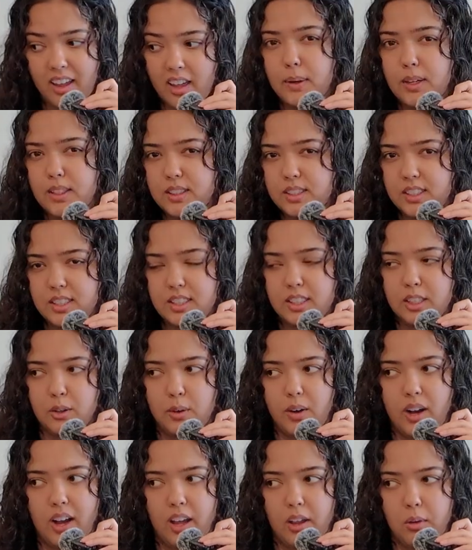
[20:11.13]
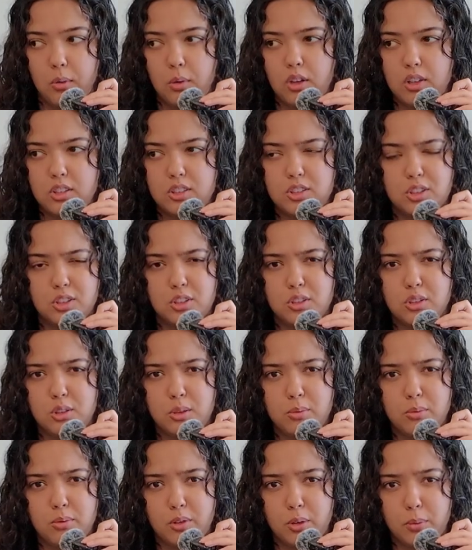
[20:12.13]
But still, I watched
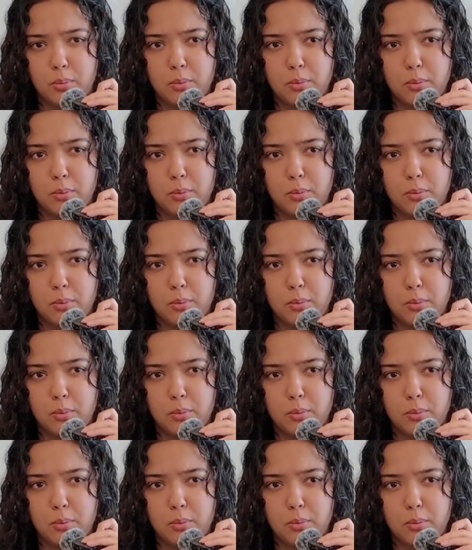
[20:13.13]
YouTube for